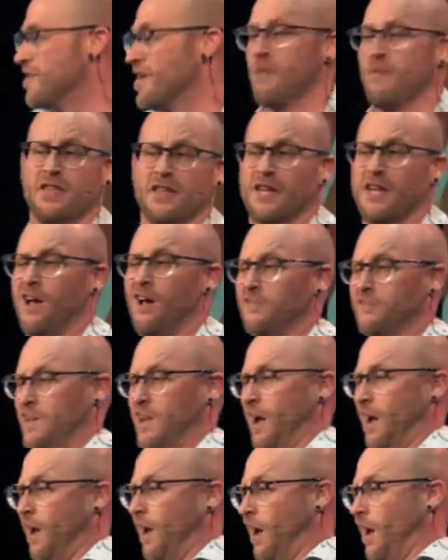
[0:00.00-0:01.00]
and I'm on the couch
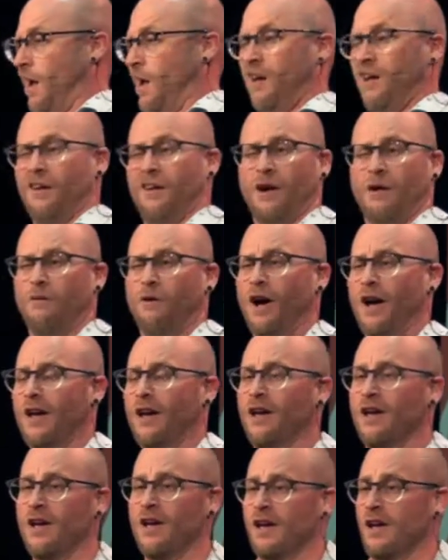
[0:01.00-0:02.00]
like, huh? Like
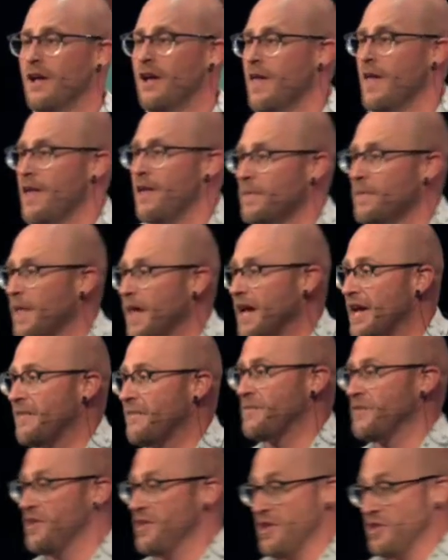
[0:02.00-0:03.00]
what?
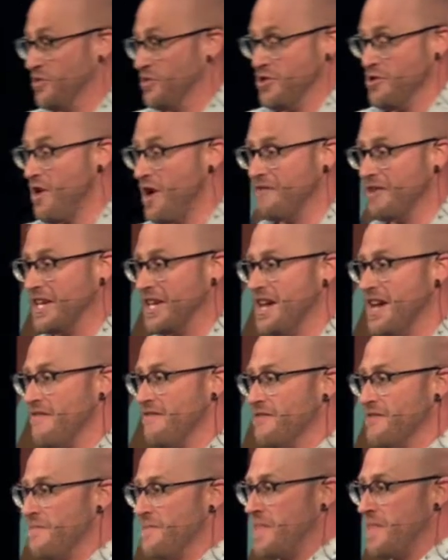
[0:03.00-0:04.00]
Like you have a
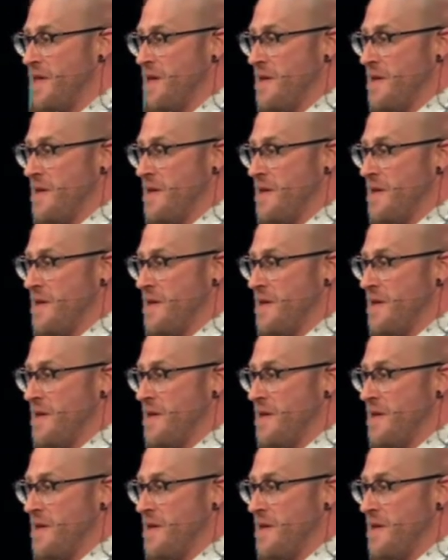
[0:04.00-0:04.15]
gift.